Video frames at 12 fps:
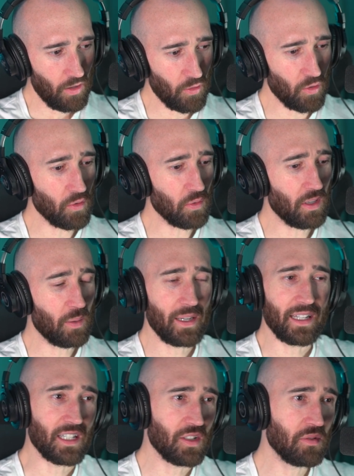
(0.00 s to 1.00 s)
they're, I
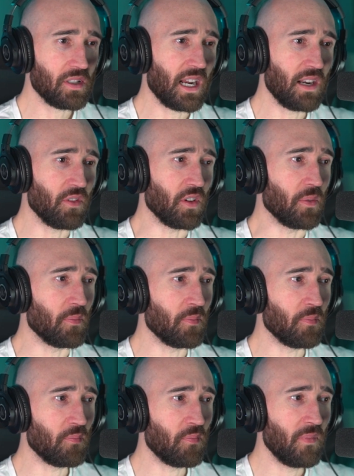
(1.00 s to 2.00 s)
mean, this was kind of a,
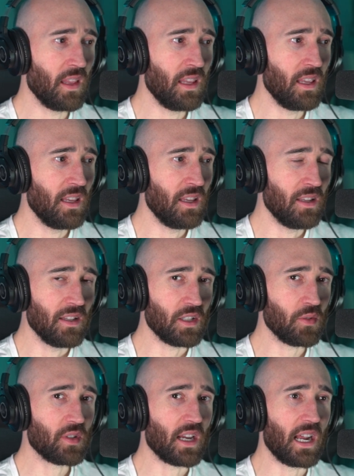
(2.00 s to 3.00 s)

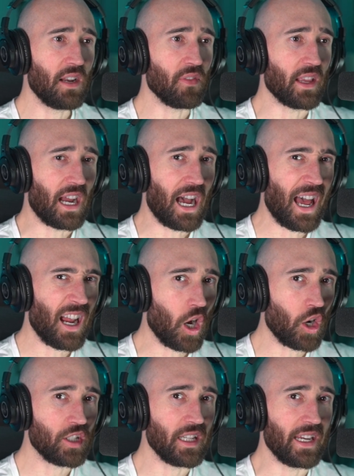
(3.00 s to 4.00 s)
this was kind of like a high
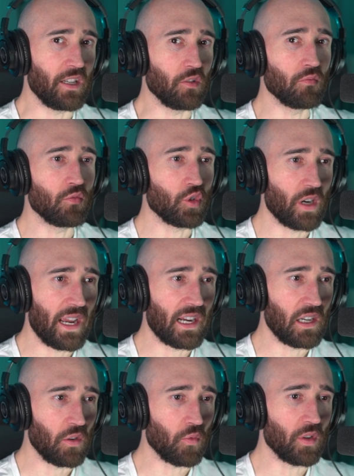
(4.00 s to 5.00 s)
octane
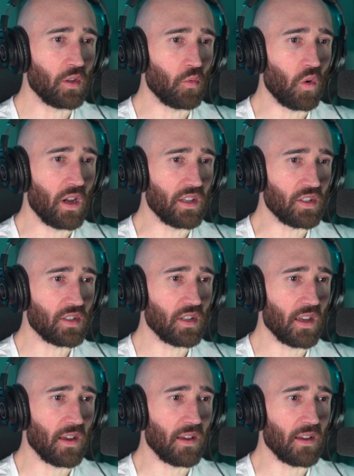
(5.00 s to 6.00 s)
track. It really was,
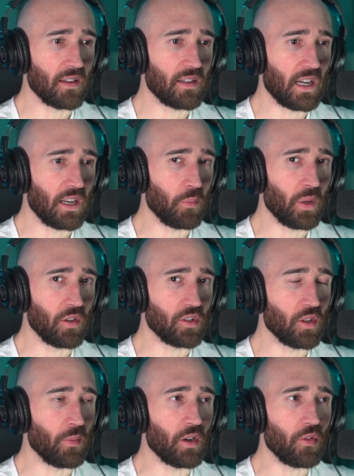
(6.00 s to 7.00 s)
uh, kind of pedal
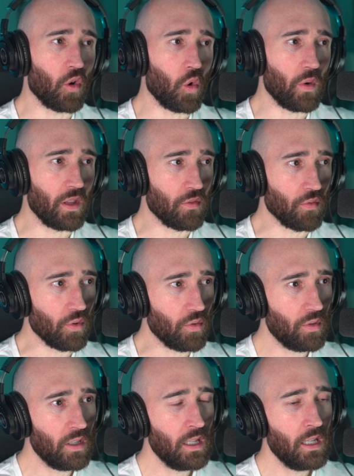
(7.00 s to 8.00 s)
to the metal the whole way
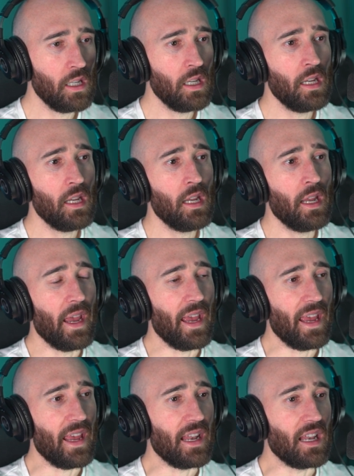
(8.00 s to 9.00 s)
through.
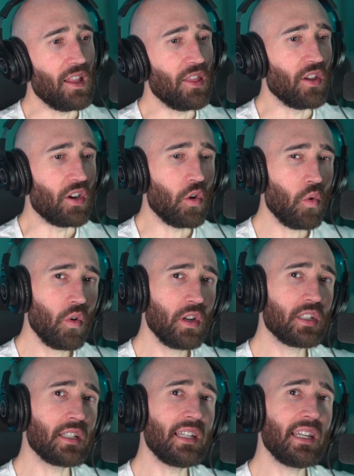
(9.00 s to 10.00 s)
And the
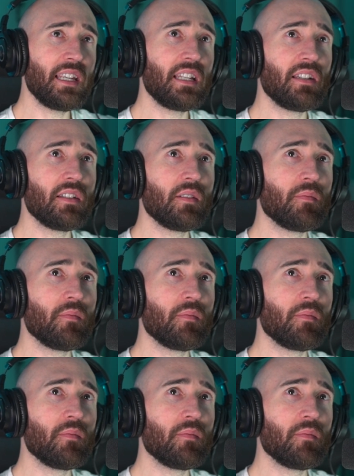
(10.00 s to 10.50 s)
chorus did